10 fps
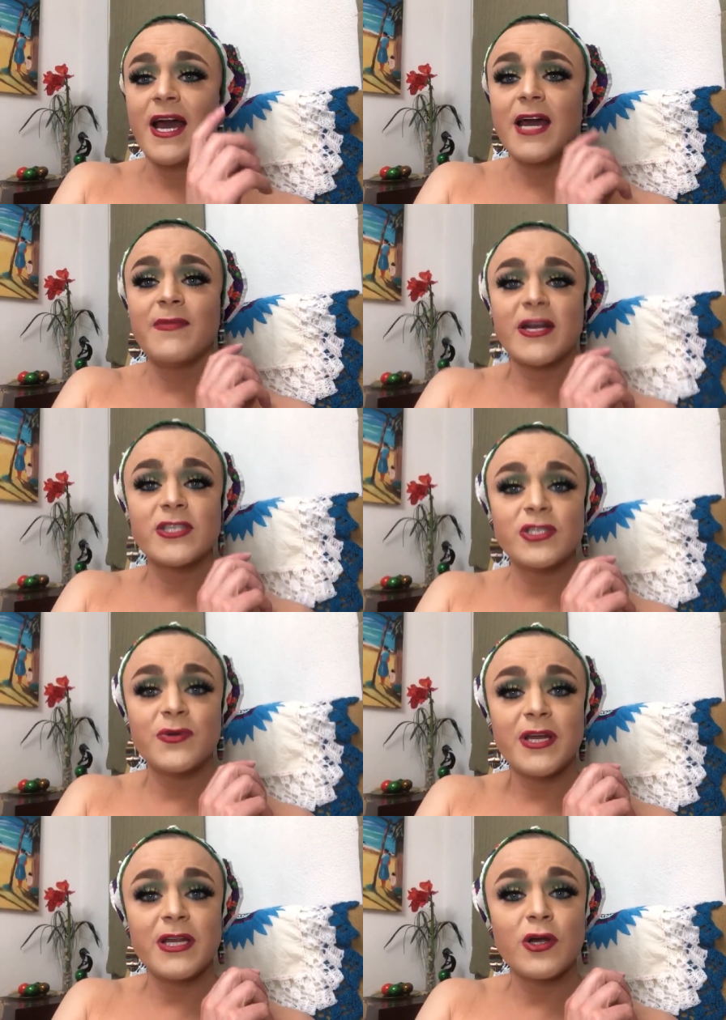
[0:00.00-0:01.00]
I'm actually
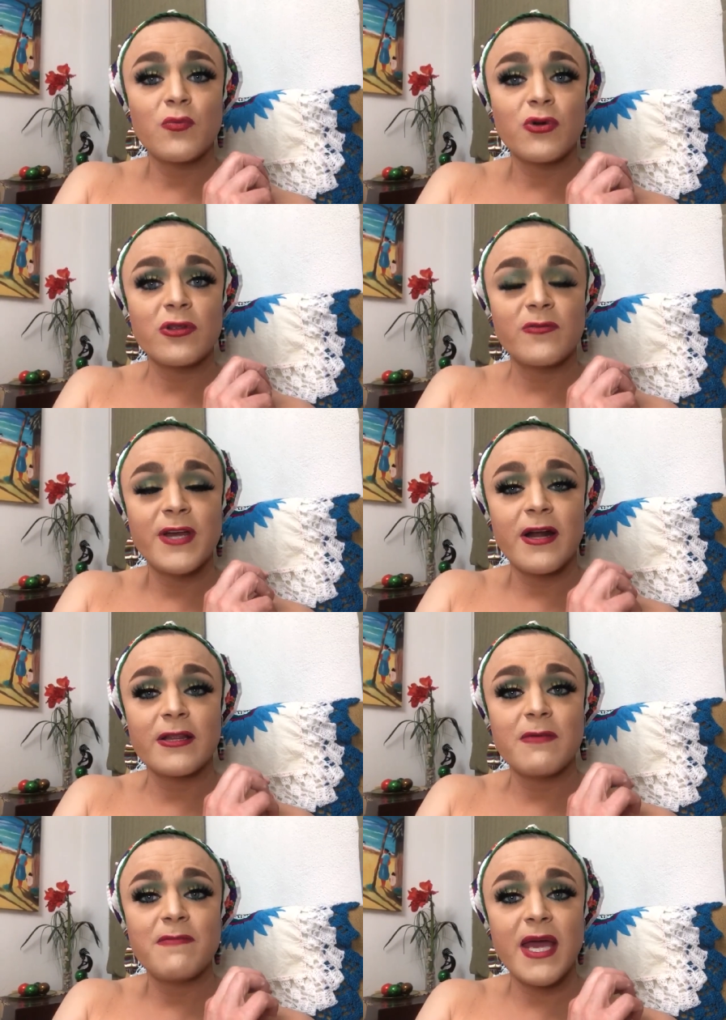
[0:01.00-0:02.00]
doing it here in Puerto
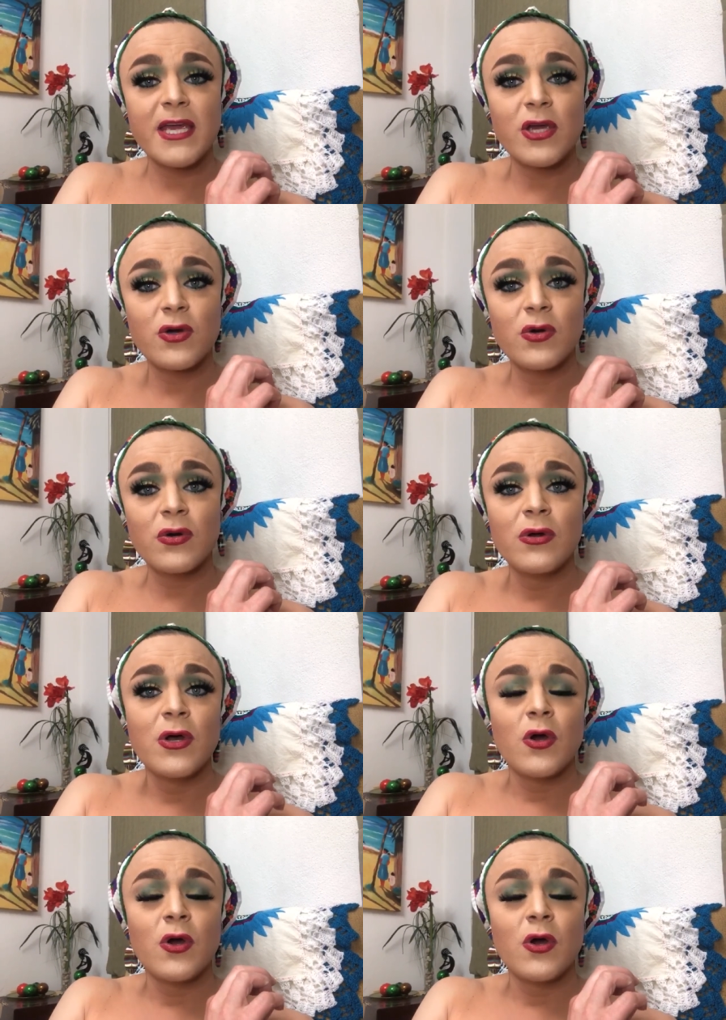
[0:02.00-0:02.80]
Vallarta, Mexico,